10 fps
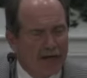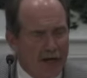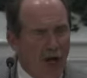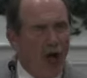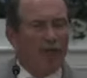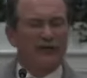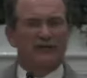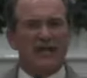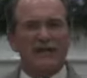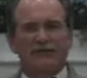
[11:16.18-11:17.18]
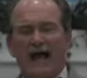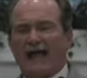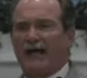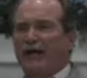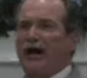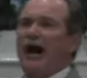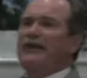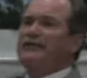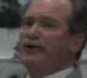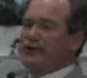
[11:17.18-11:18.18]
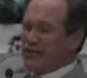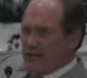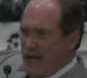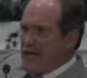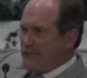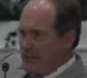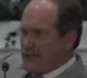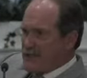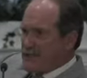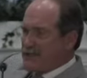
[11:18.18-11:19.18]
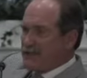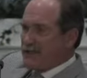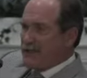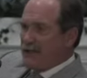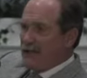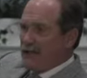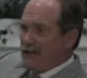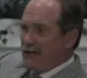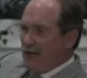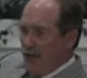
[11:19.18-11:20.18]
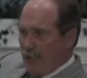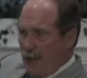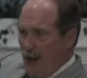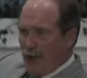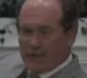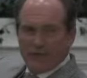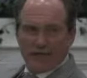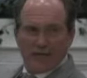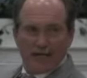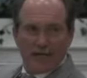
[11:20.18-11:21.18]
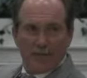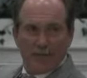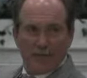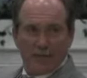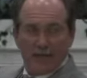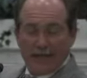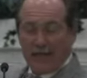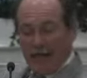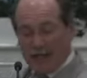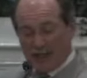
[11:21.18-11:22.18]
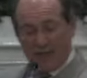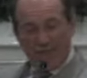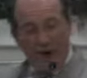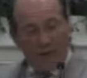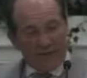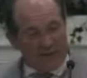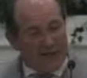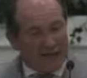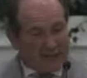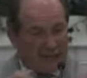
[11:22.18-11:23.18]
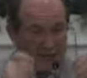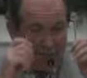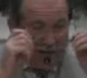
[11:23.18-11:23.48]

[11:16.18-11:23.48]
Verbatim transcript: It almost seems like an understatement of what Paul has been dealing with. Now, so far we've seen six of